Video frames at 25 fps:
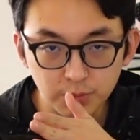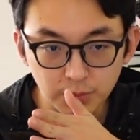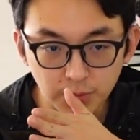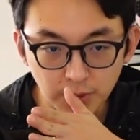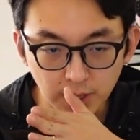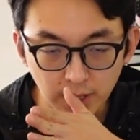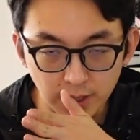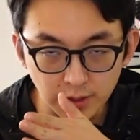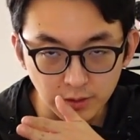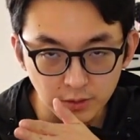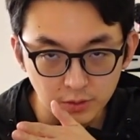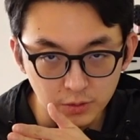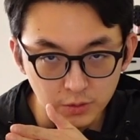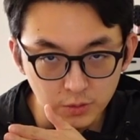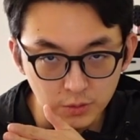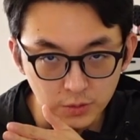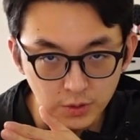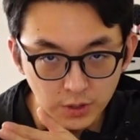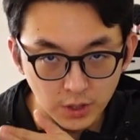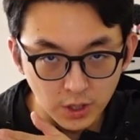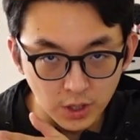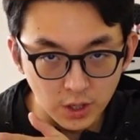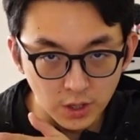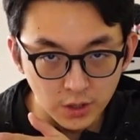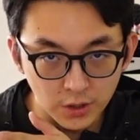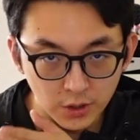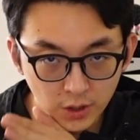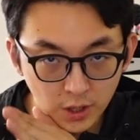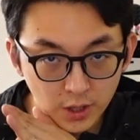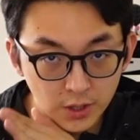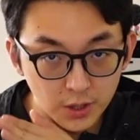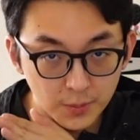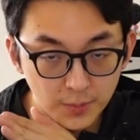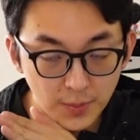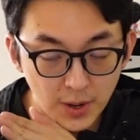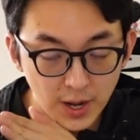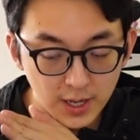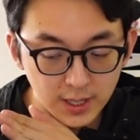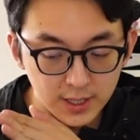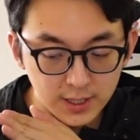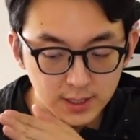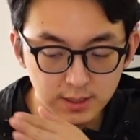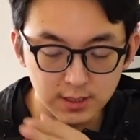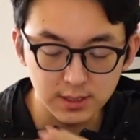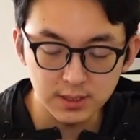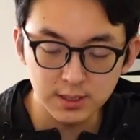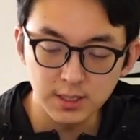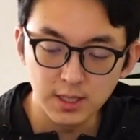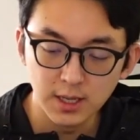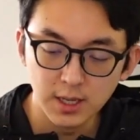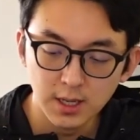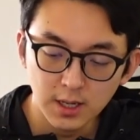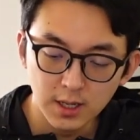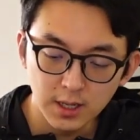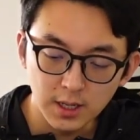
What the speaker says: get into your other pockets.